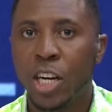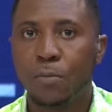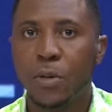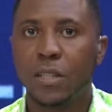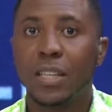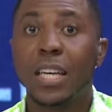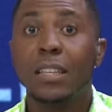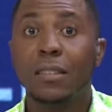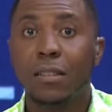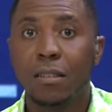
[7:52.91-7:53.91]
champions.
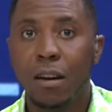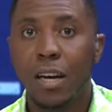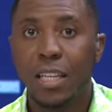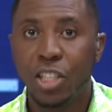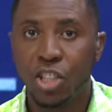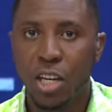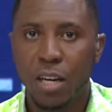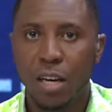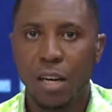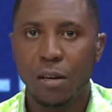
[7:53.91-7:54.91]
Kingston College,
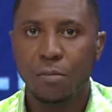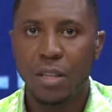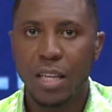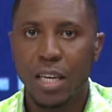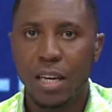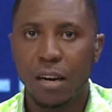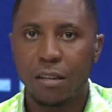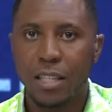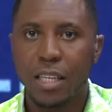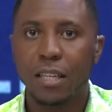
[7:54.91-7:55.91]
um, they
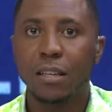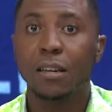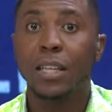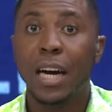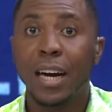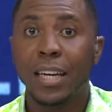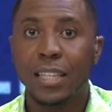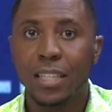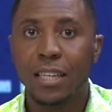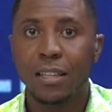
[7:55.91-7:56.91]
are taking on
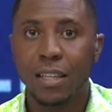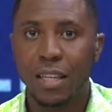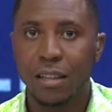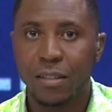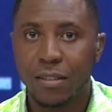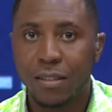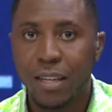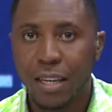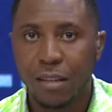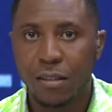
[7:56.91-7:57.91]
Hydel in the
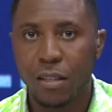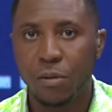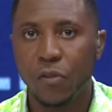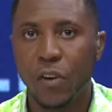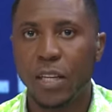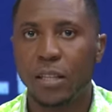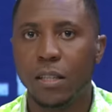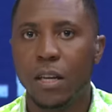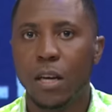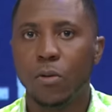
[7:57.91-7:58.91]
second
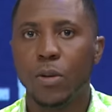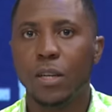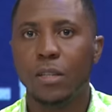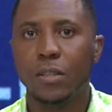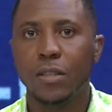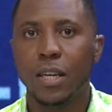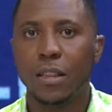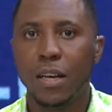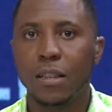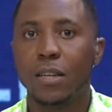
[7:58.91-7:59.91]
semi-final. We
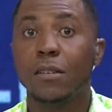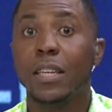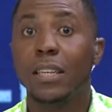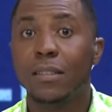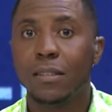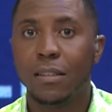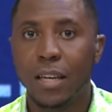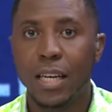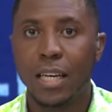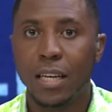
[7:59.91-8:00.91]
understand that there is a
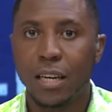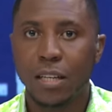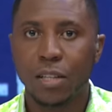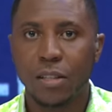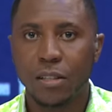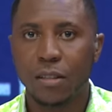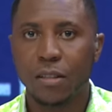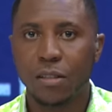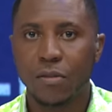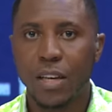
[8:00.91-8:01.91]
delay to the
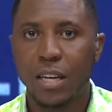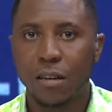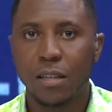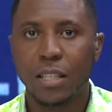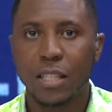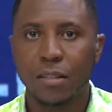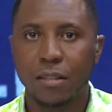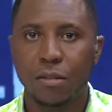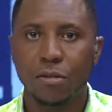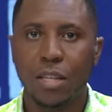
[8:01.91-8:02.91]
start of that contest
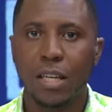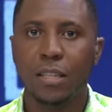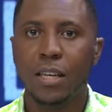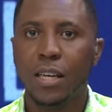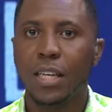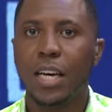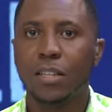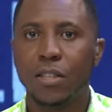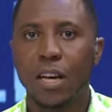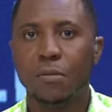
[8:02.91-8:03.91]
and you can
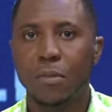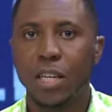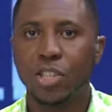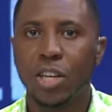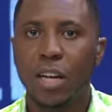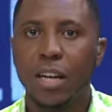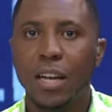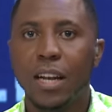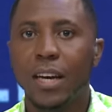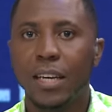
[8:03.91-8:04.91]
catch that match
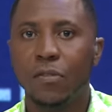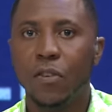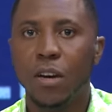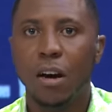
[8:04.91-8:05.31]
live